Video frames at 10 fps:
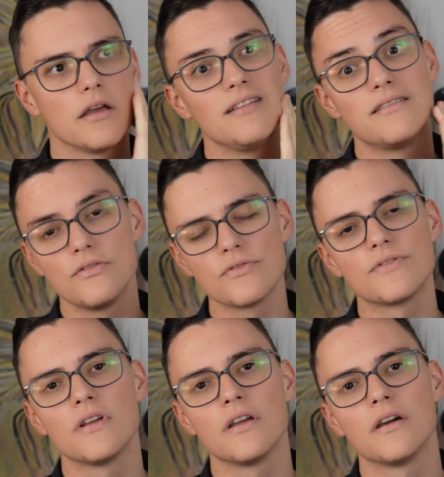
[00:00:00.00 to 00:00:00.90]
It's
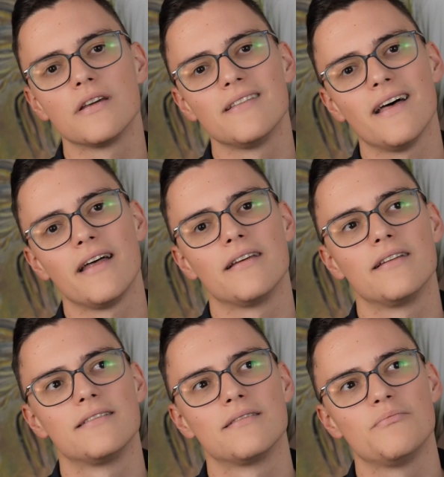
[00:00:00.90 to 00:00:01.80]
interesting in that
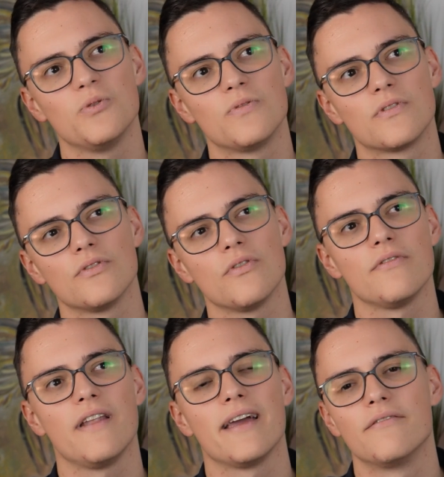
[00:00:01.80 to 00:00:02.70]
it's built sort
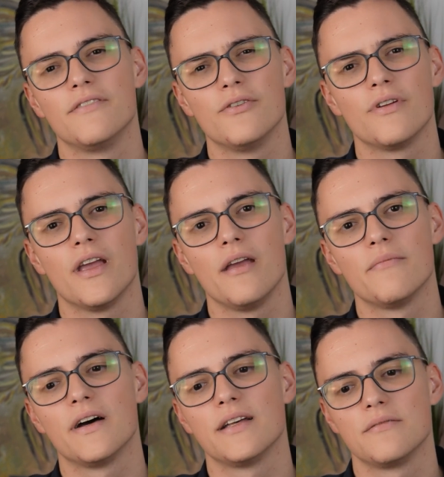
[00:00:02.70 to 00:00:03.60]
of like a video
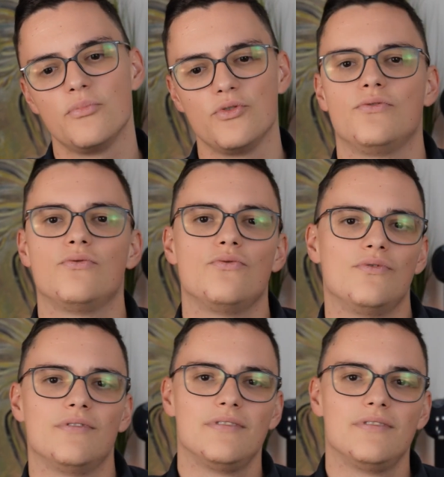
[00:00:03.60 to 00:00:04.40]
game as opposed to